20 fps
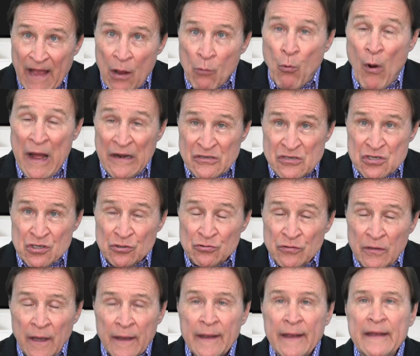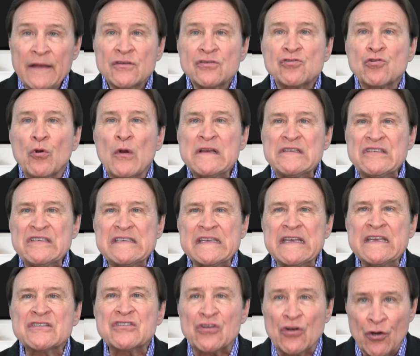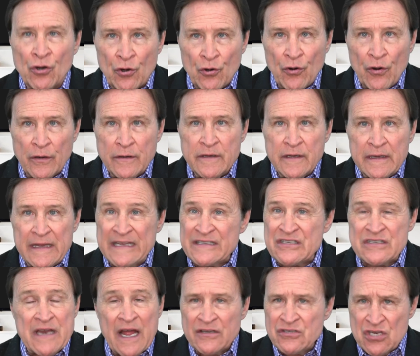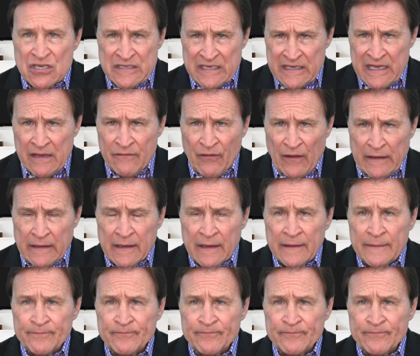I want to. Trust is earned. It's not just given.